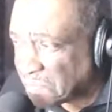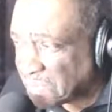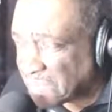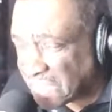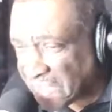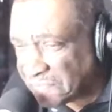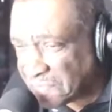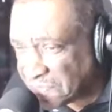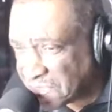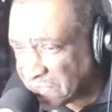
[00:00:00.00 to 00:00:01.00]
left
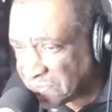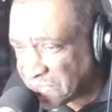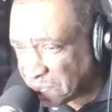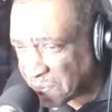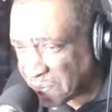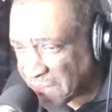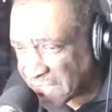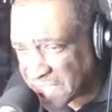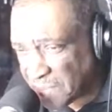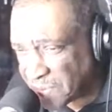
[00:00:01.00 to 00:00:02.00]
of center
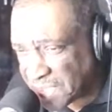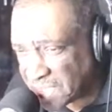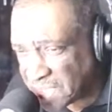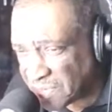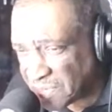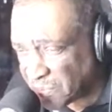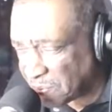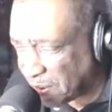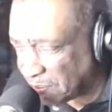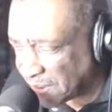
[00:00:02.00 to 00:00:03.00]
Democrats. I wouldn't consider them
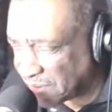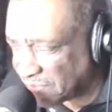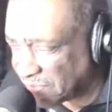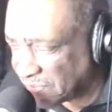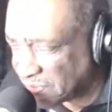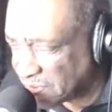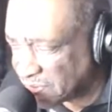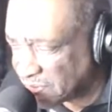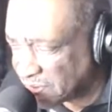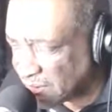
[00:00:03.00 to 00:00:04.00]
Republicans.
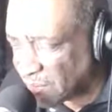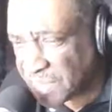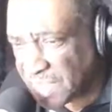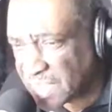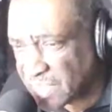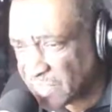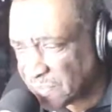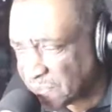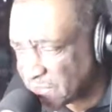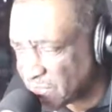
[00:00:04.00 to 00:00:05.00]
I wouldn't consider
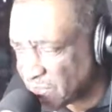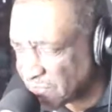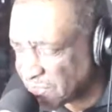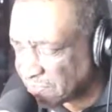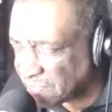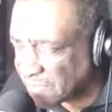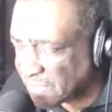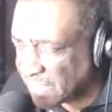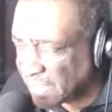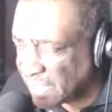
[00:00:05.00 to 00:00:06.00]
them conservative.
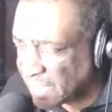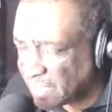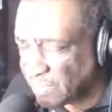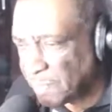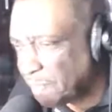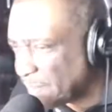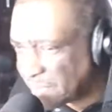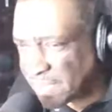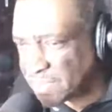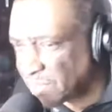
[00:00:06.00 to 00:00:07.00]
You know,
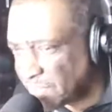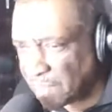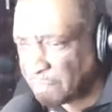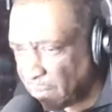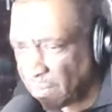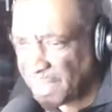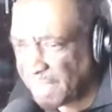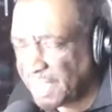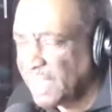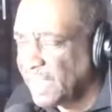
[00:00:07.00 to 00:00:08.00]
Republican is only the
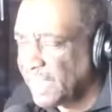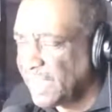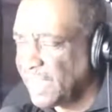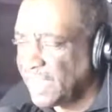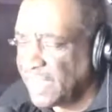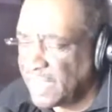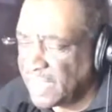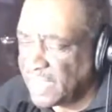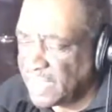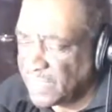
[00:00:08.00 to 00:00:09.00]
party.
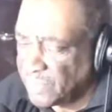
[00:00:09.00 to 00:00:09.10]
The